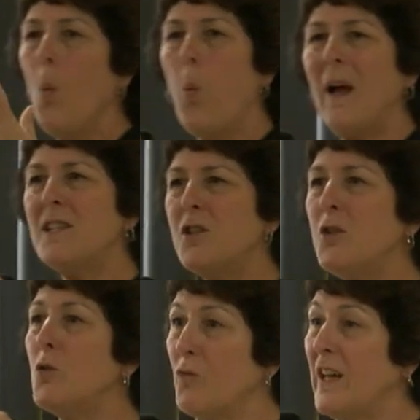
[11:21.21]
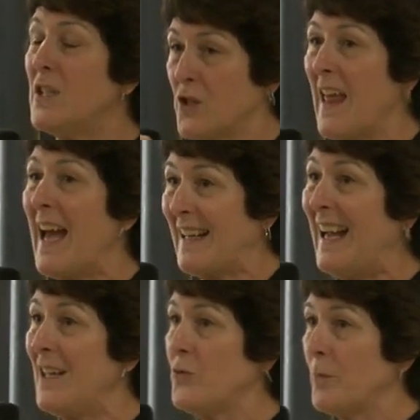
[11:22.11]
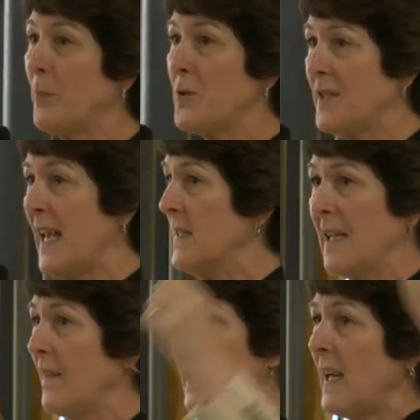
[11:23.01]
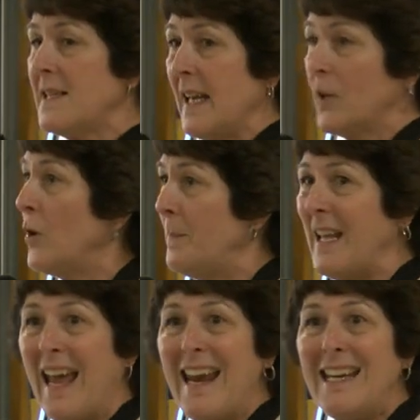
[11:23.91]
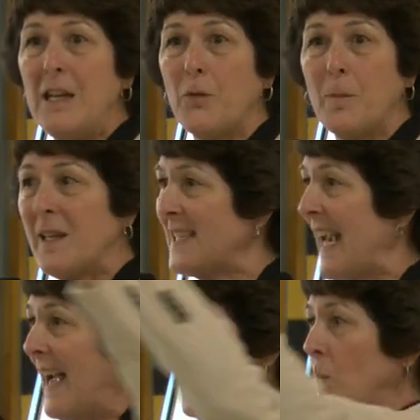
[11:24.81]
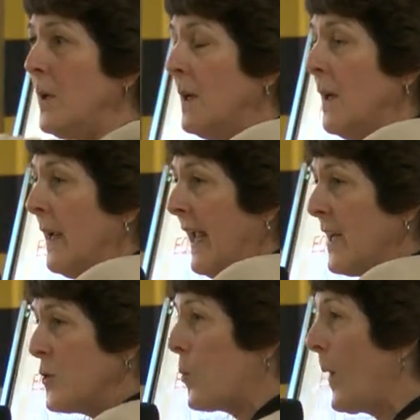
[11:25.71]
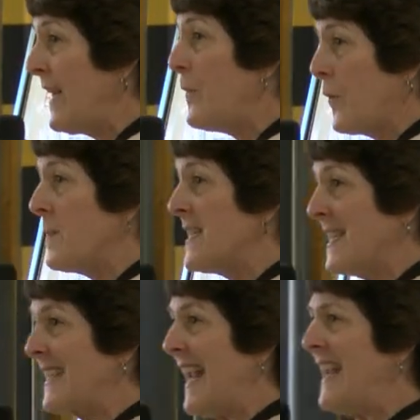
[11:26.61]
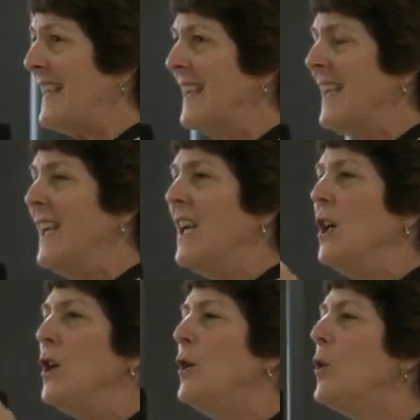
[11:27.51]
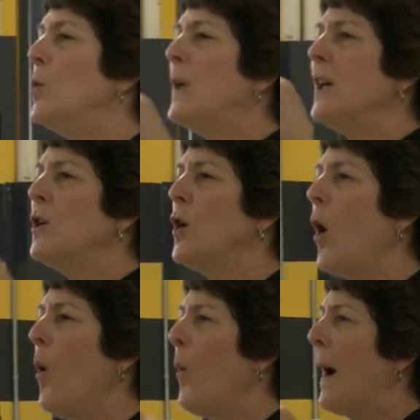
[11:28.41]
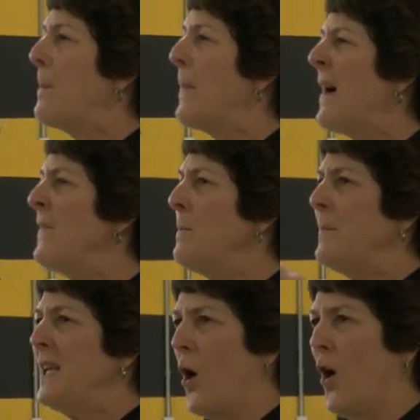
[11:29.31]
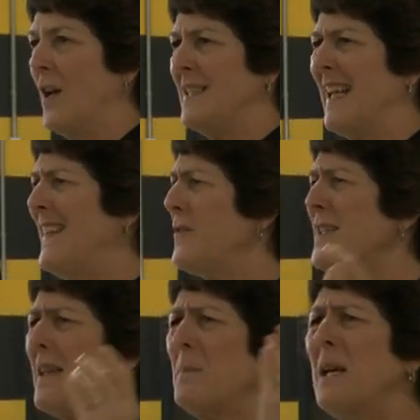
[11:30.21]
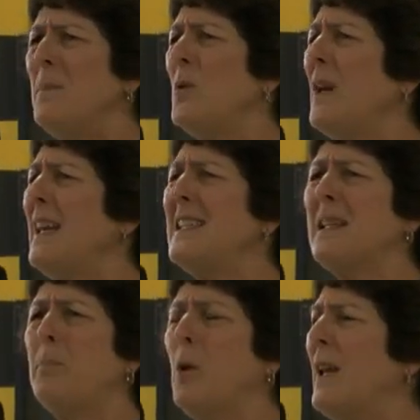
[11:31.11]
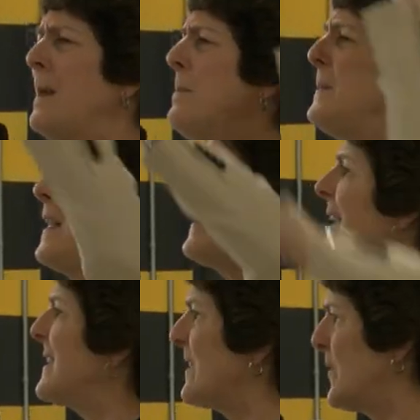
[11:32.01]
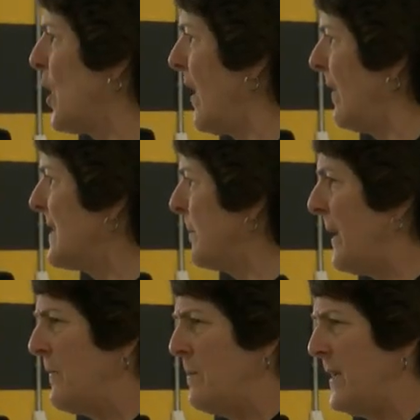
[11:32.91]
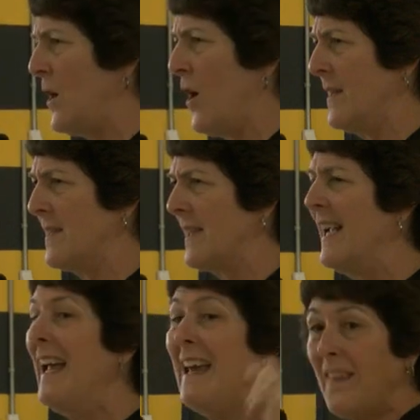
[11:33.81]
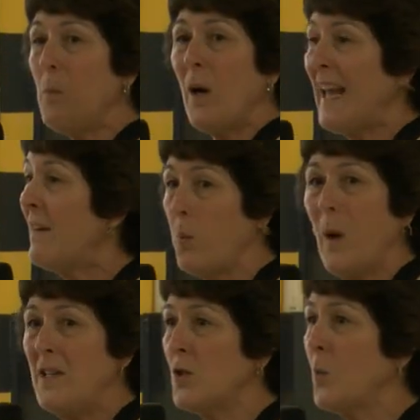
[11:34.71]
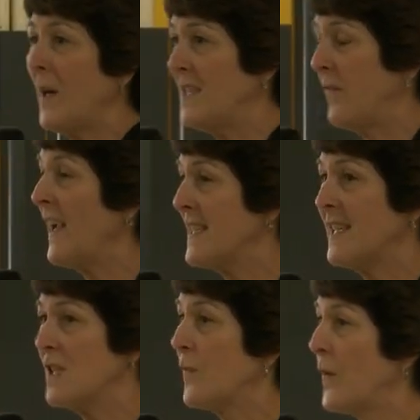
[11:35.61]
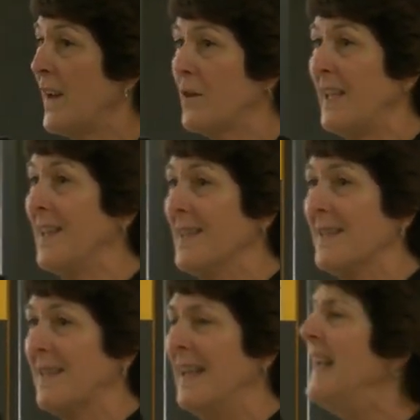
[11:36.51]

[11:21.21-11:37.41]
once you reach that 100%, and like I said, it could be 80 from the town and 20 from the state, you can go above and beyond. And there are some communities that put in millions of dollars above and beyond. They want to have one-to-one devices for their kids.